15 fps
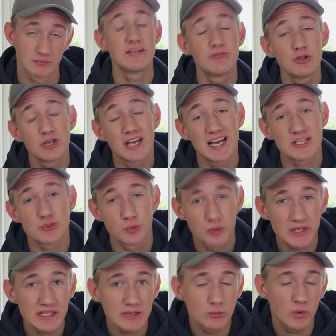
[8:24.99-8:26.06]
If you guys
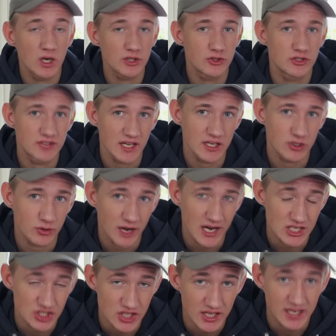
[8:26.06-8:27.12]
really want to take your
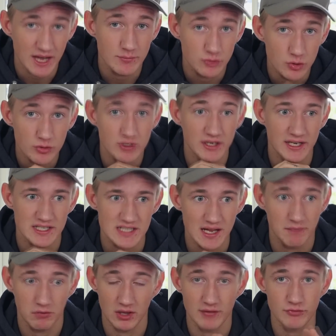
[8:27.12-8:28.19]
hashtag game to the next
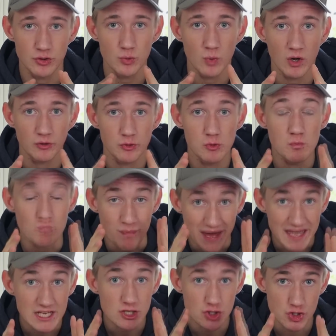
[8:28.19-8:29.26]
level, if you want to
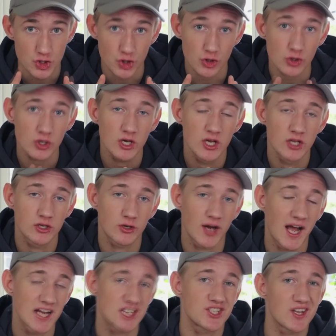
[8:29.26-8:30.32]
make sure your
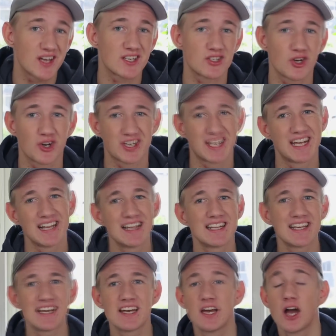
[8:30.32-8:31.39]
hashtags are
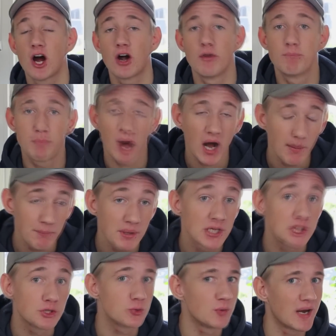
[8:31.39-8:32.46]
killing it, are bomb,
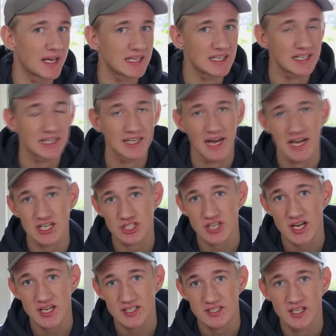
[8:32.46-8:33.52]
you're ranking in
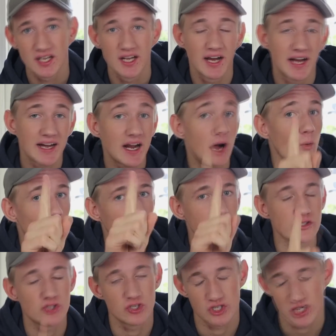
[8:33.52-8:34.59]
hashtags, I got one
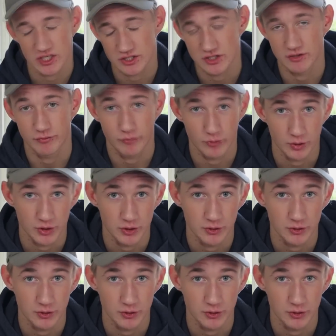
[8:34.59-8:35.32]
suggestion for